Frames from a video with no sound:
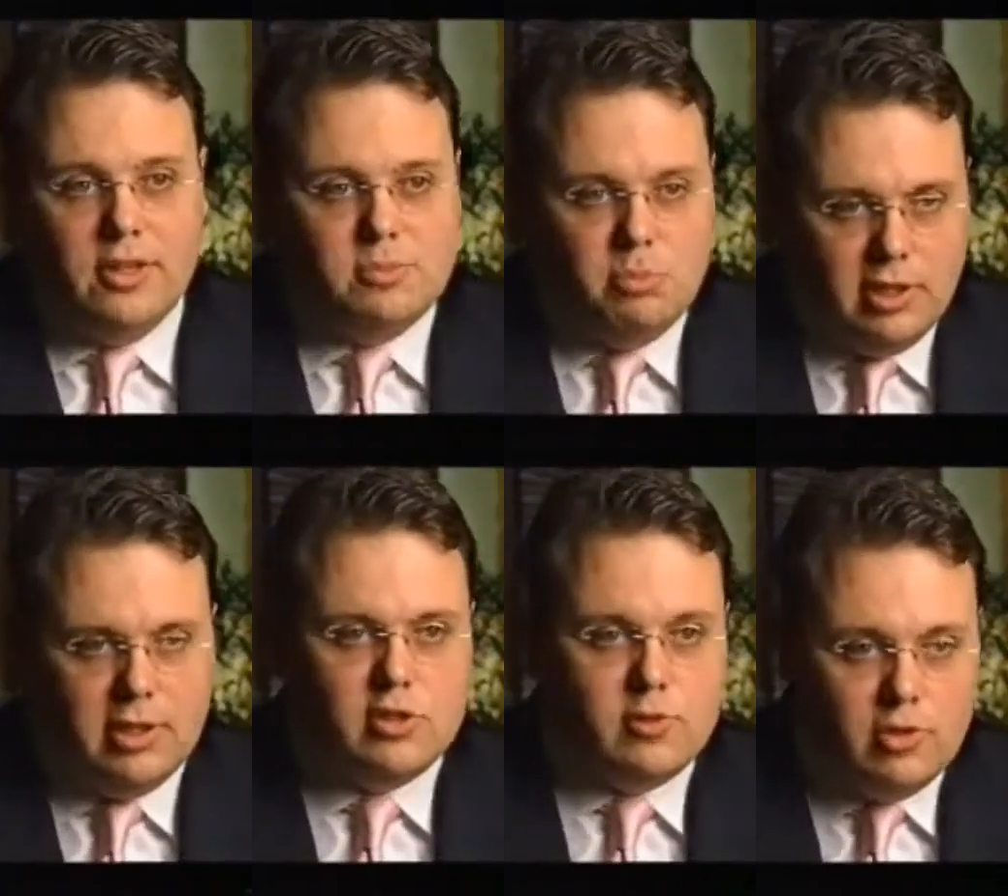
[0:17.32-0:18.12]
There's
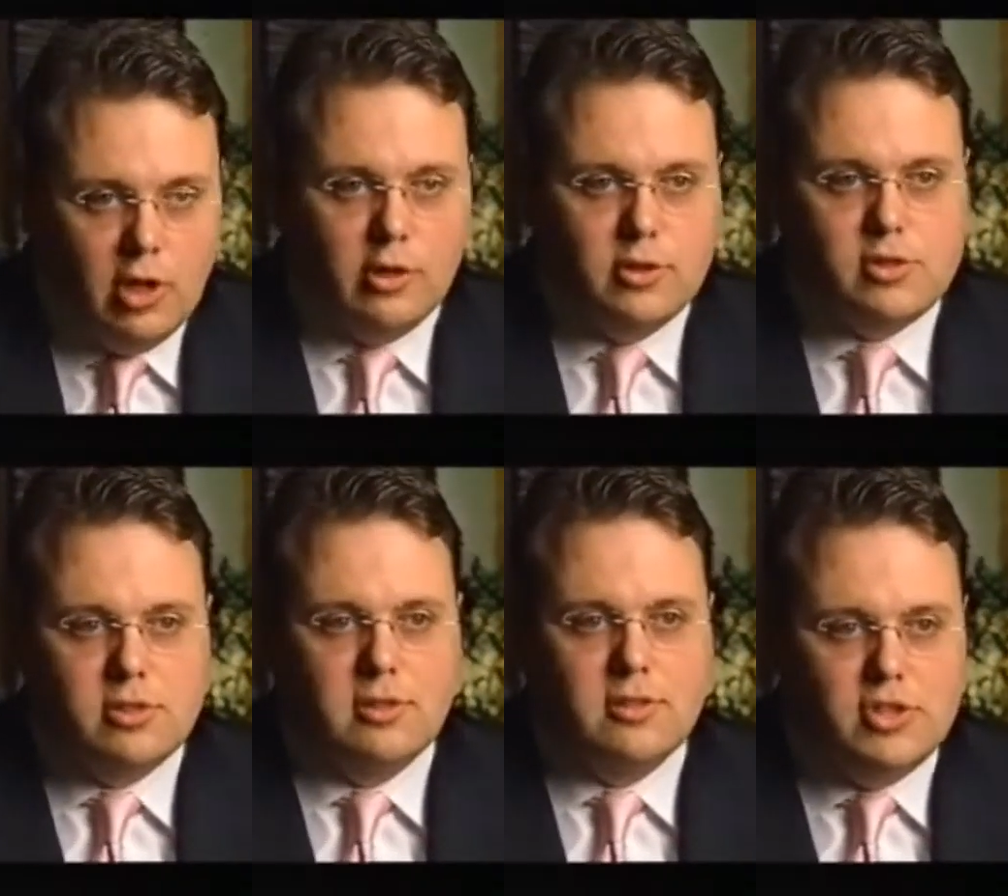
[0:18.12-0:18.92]
millions of dollars
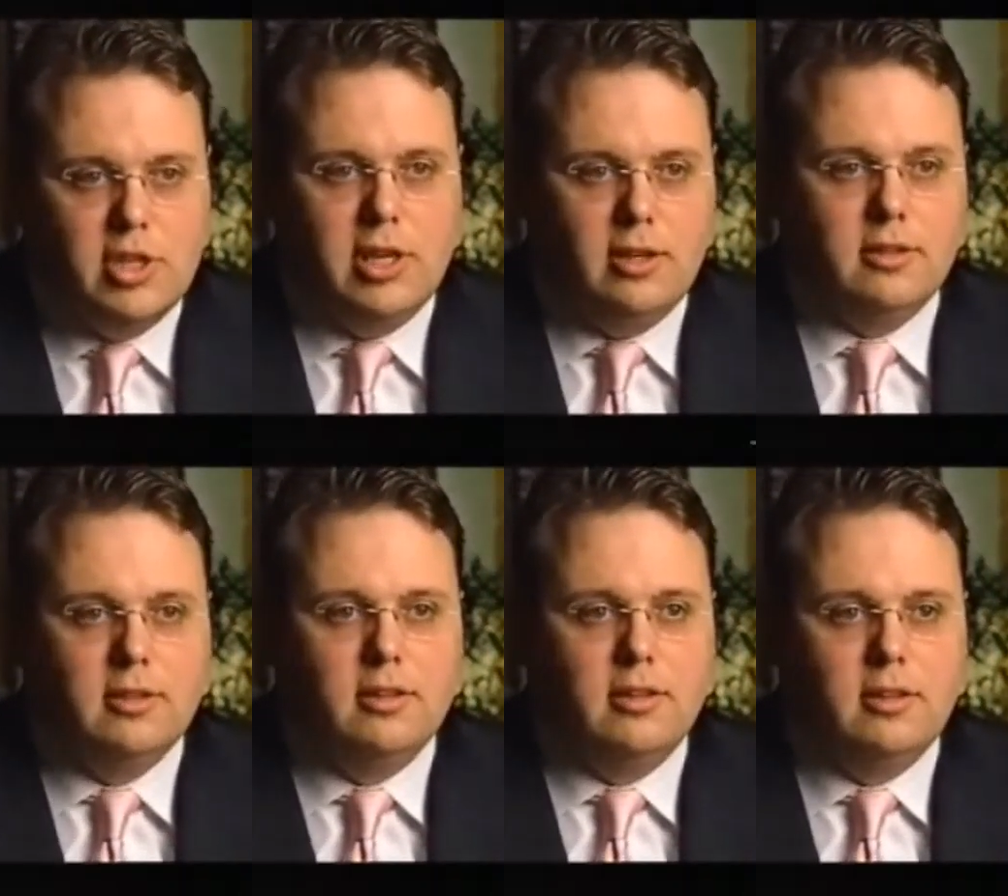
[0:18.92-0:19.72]
sitting
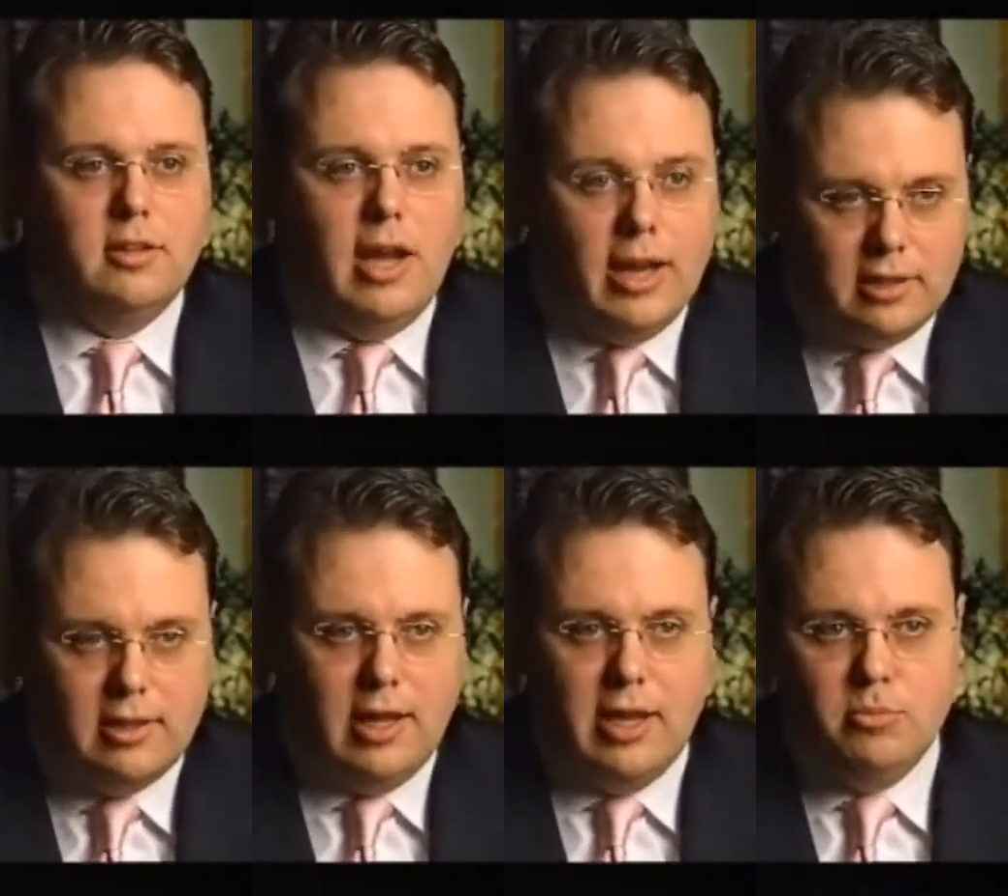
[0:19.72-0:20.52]

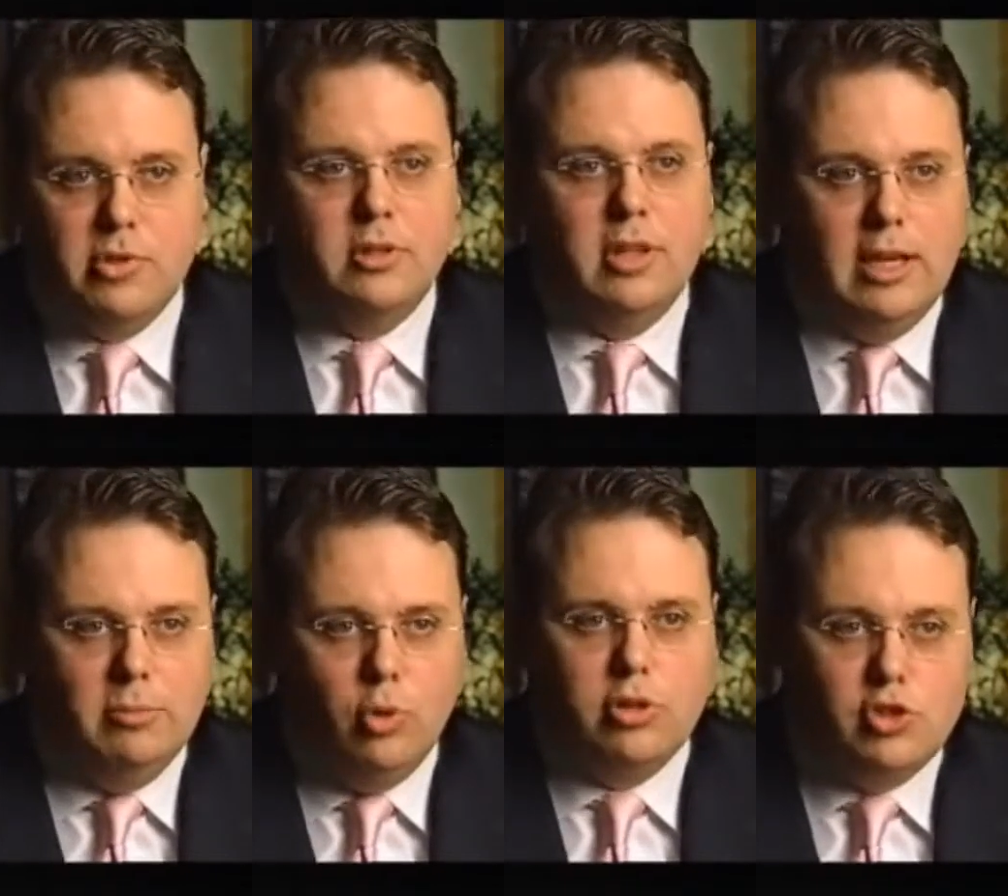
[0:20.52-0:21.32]
unclaimed
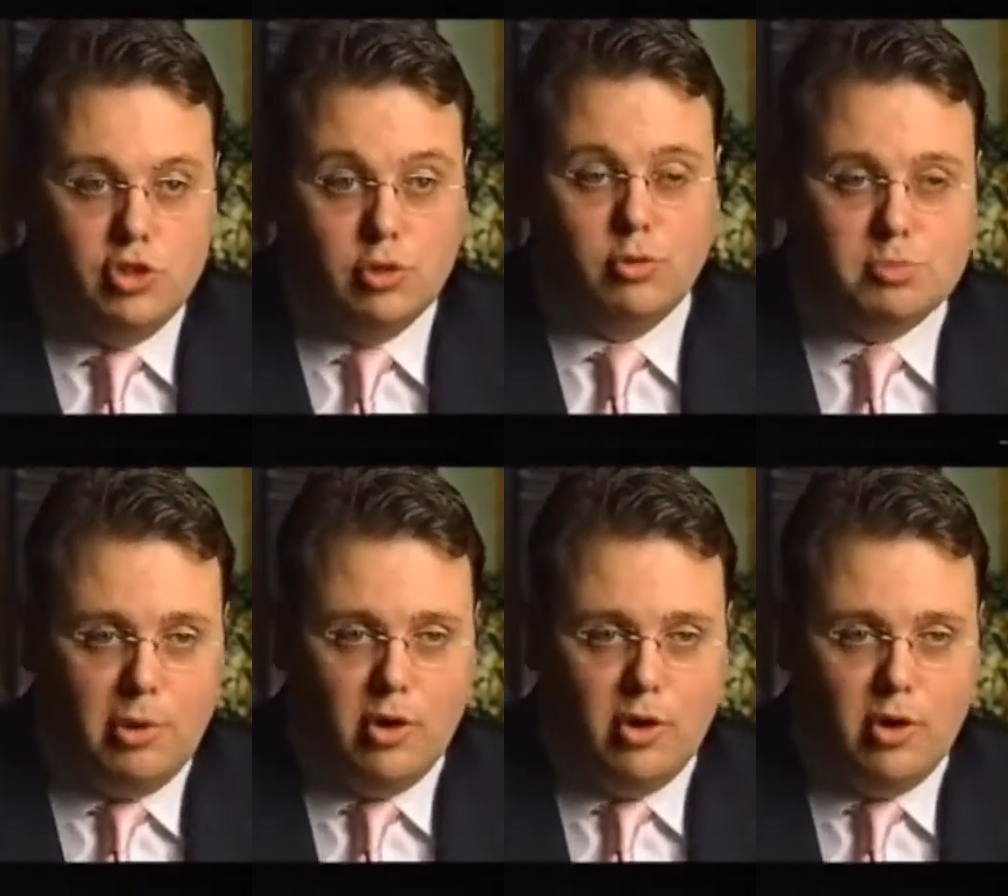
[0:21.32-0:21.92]
in mortgage insurers'